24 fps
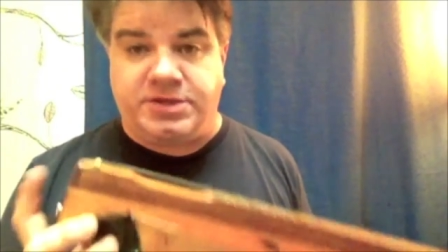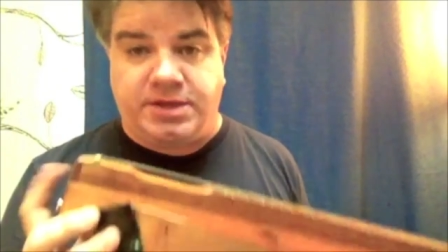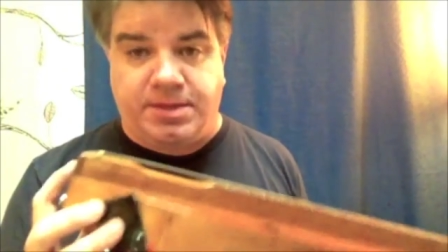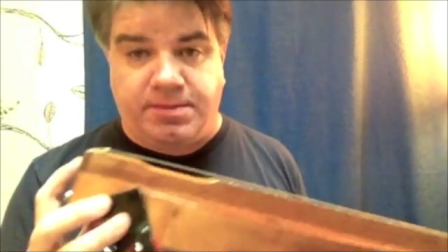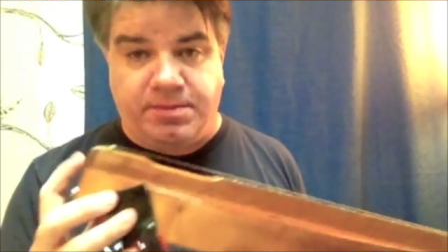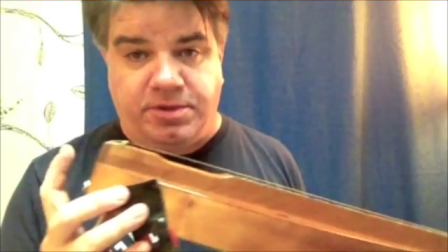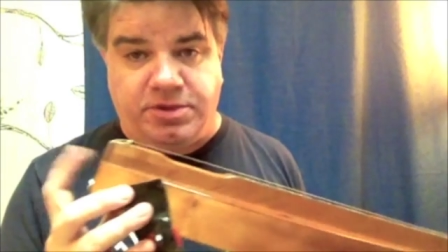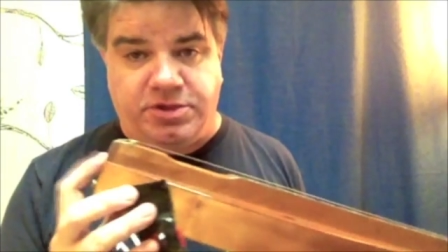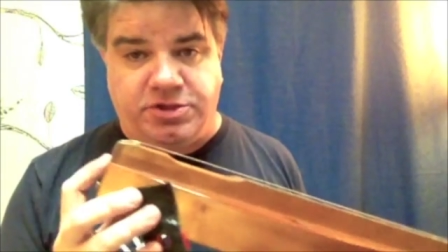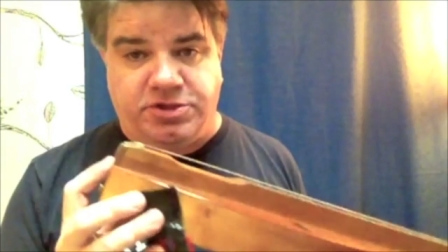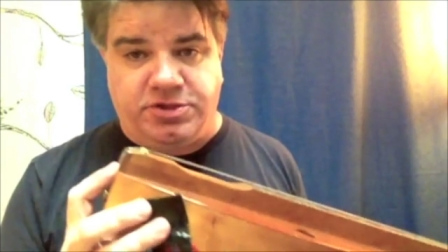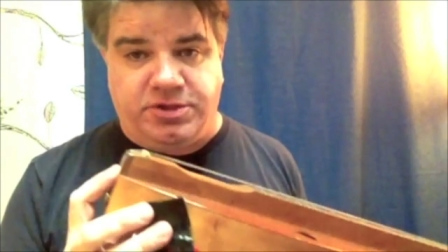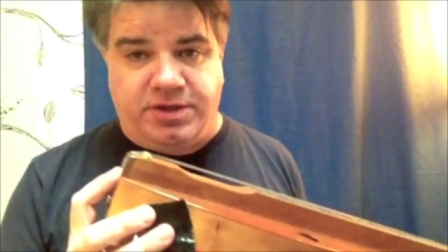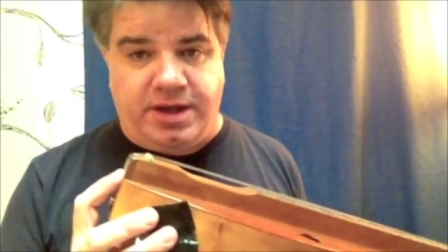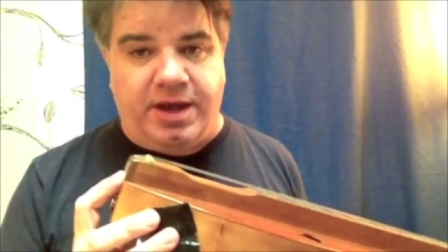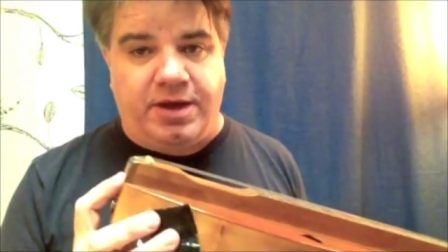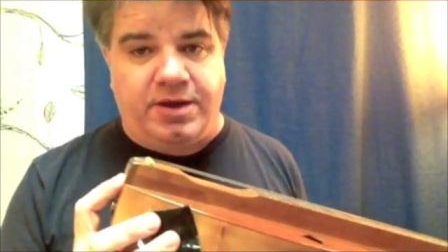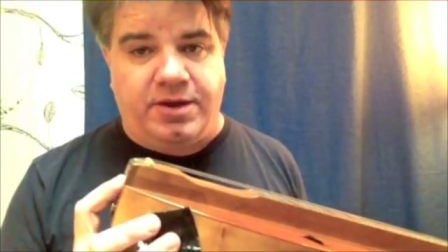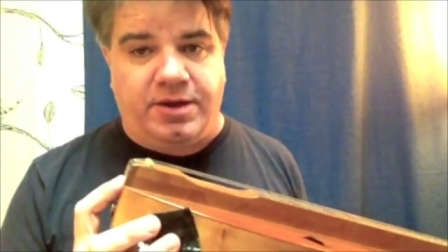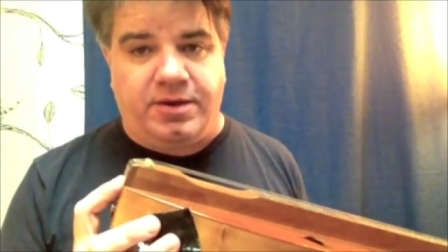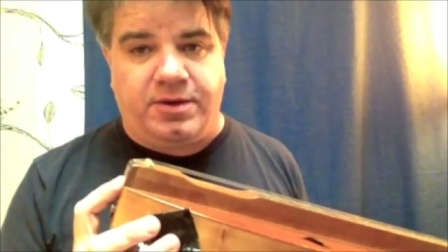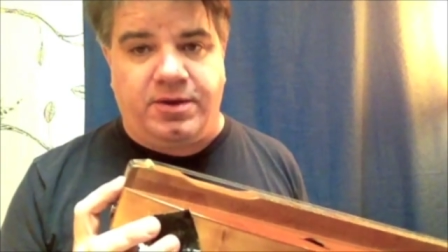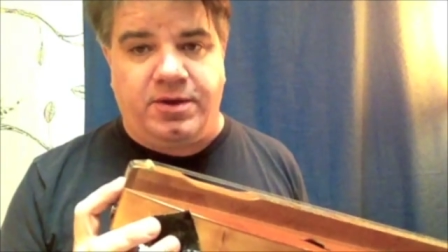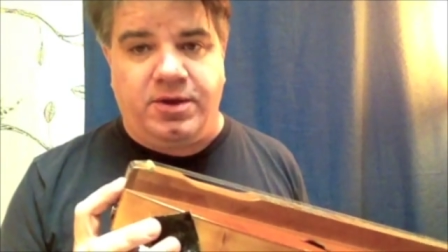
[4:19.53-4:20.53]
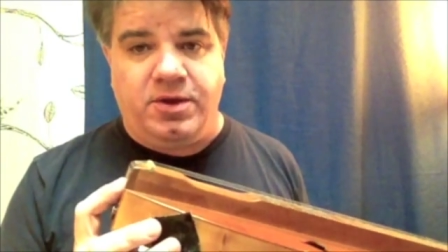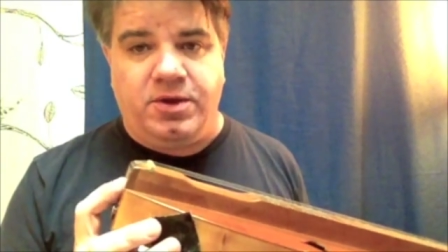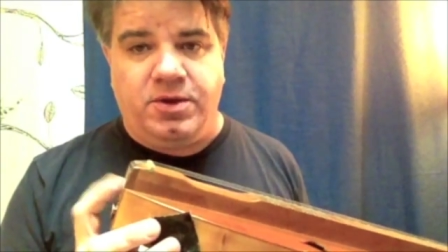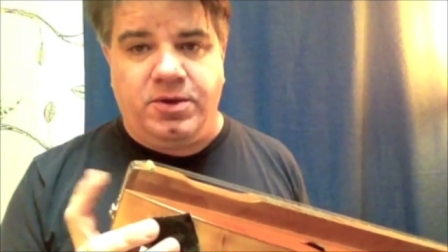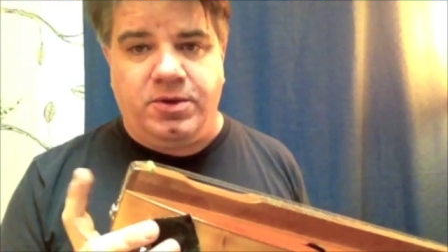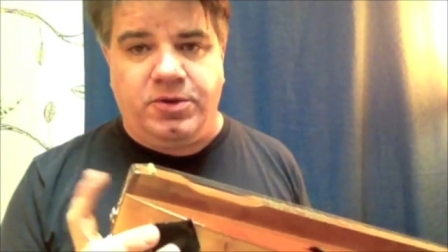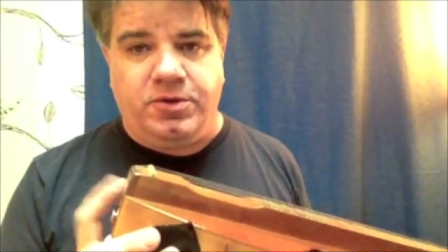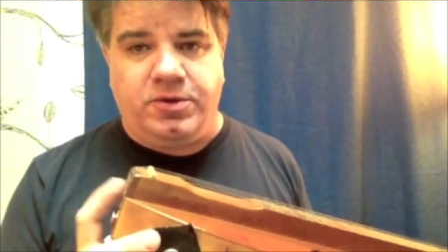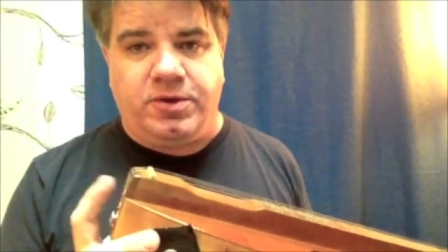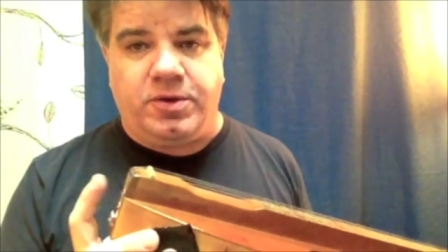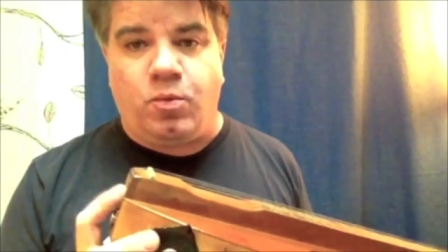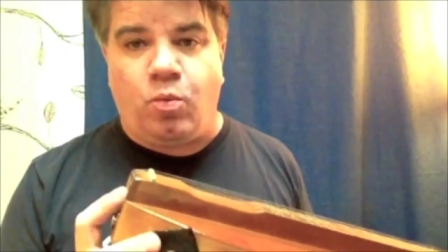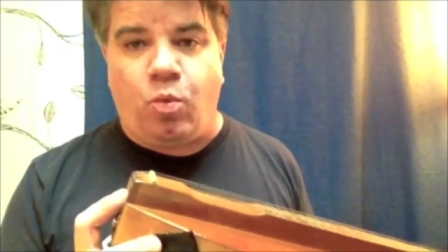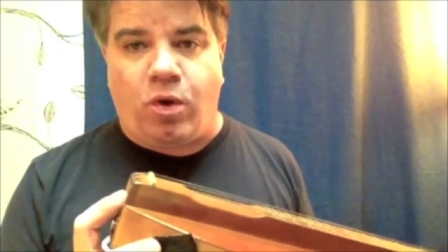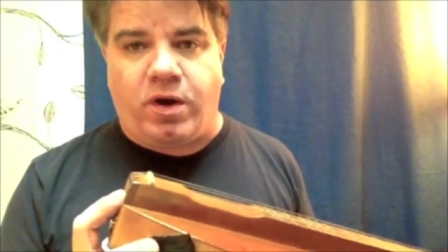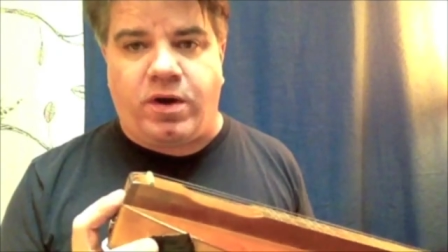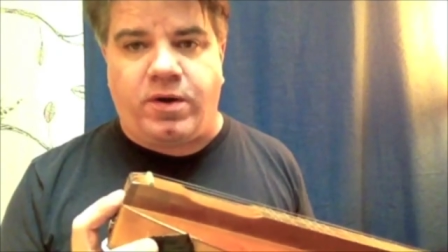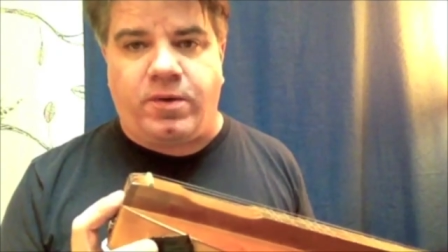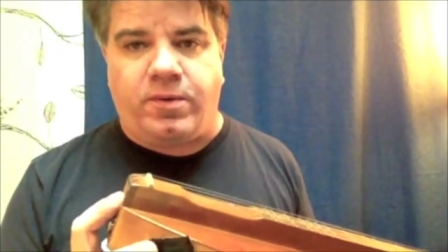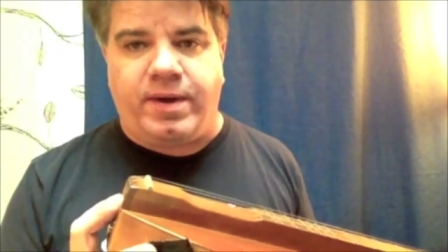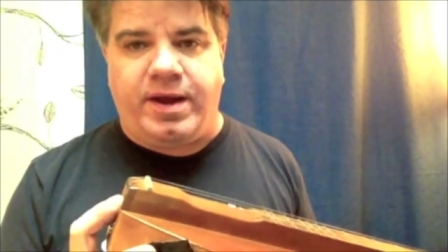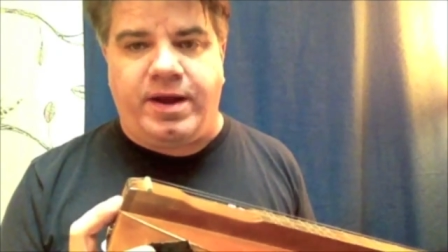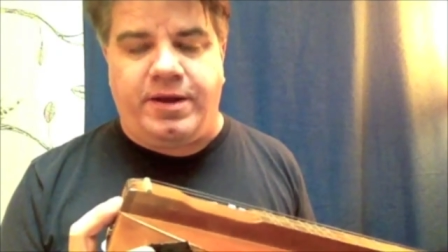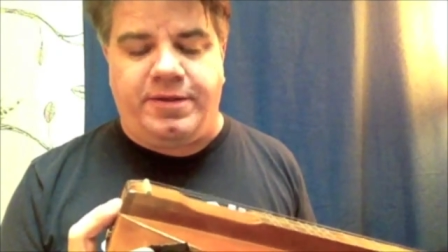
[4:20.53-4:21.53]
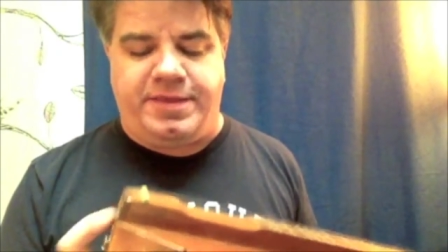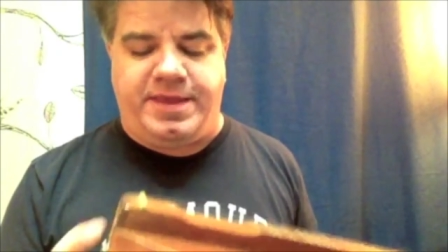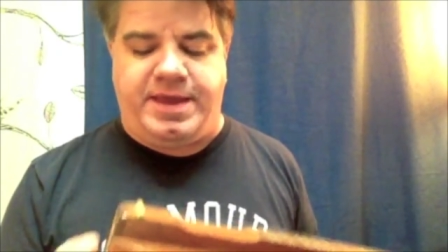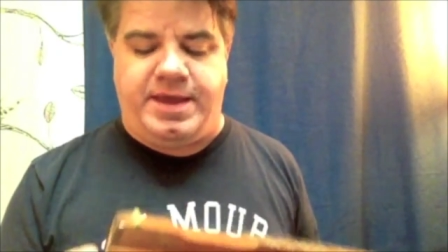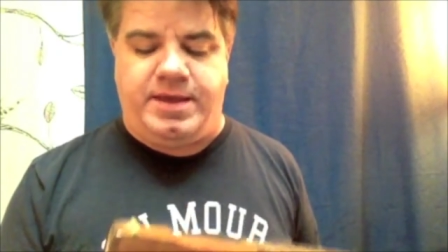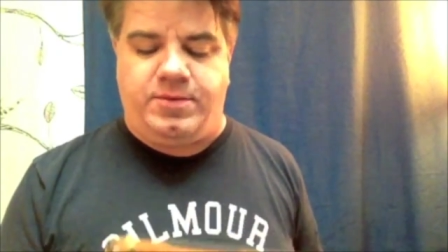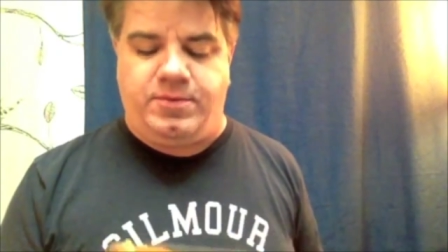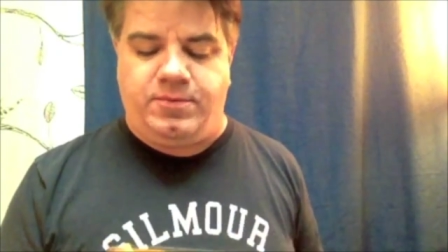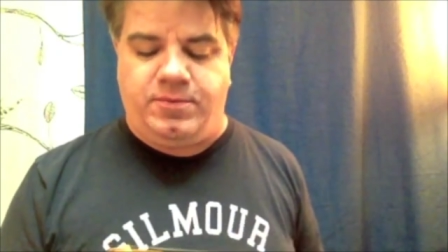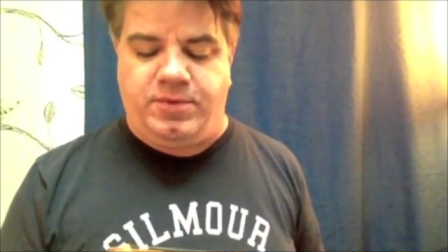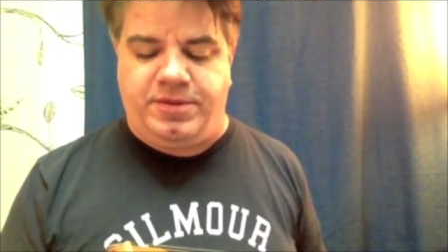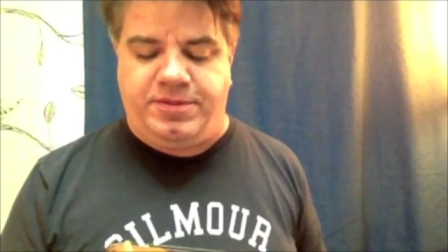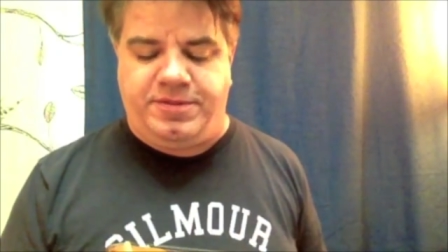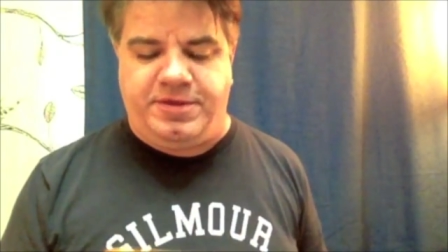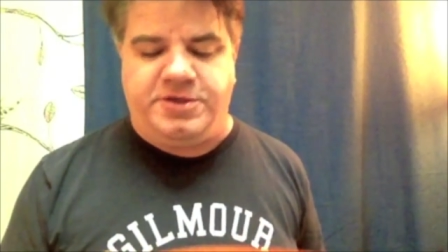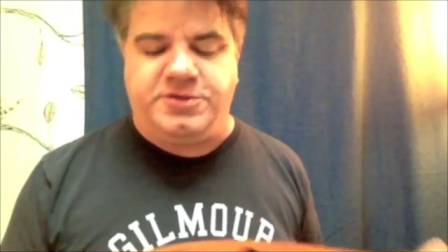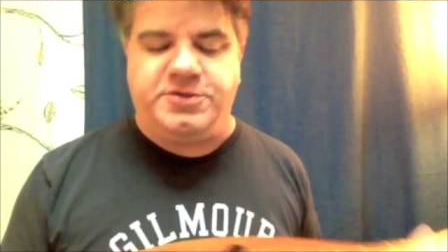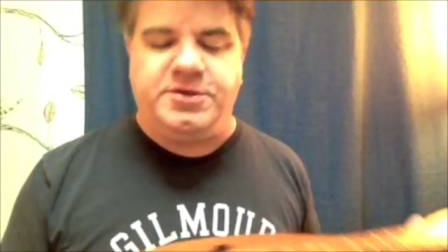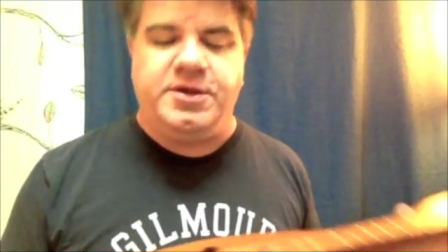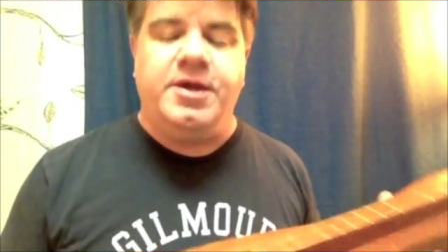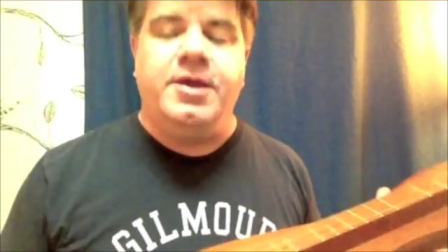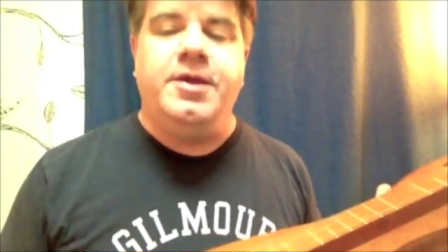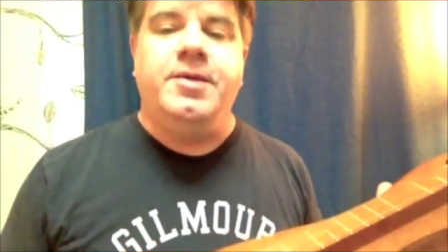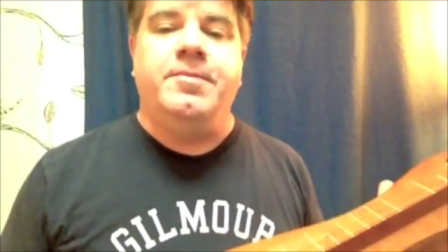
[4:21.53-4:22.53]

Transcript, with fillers: And I'm going to show you how to you can work around that with this.